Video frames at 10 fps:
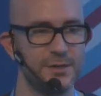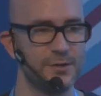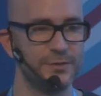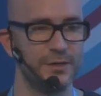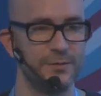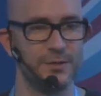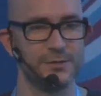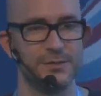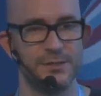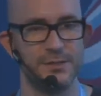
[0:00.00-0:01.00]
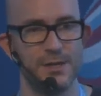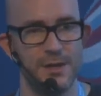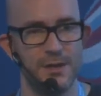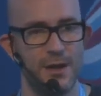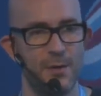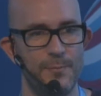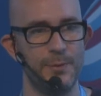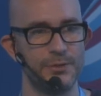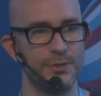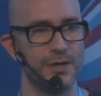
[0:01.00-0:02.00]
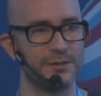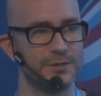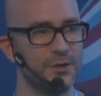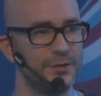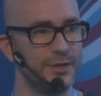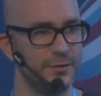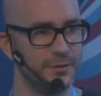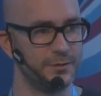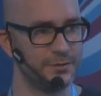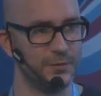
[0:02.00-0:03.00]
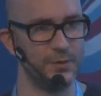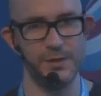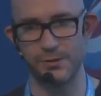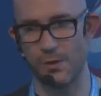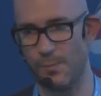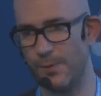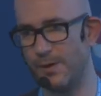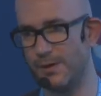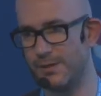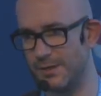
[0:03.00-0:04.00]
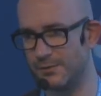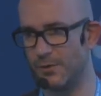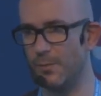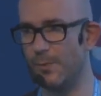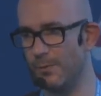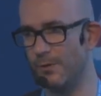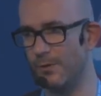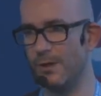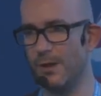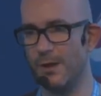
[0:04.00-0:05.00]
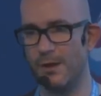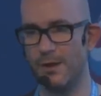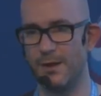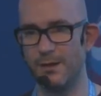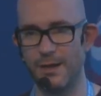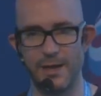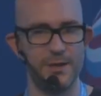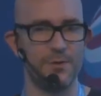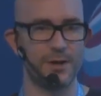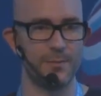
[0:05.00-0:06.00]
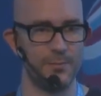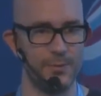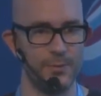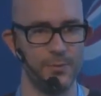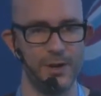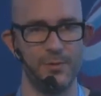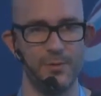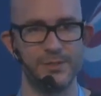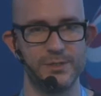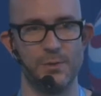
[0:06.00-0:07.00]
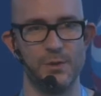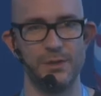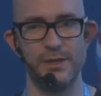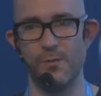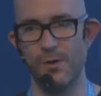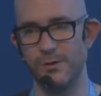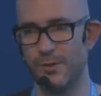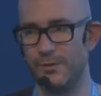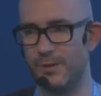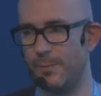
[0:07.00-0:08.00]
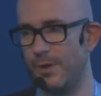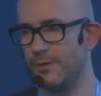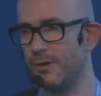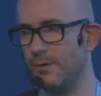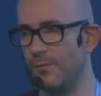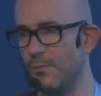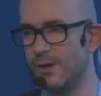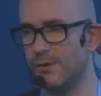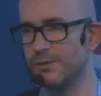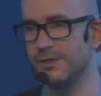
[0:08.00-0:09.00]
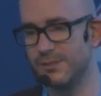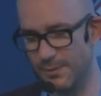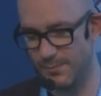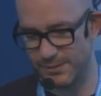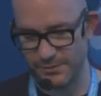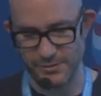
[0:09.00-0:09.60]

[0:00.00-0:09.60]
content, because this is how people should access content, because it's free, it's open, it's interoperable. Uh, anyone can do whatever business model they want. You don't depend on, on one ecosystem, etc.,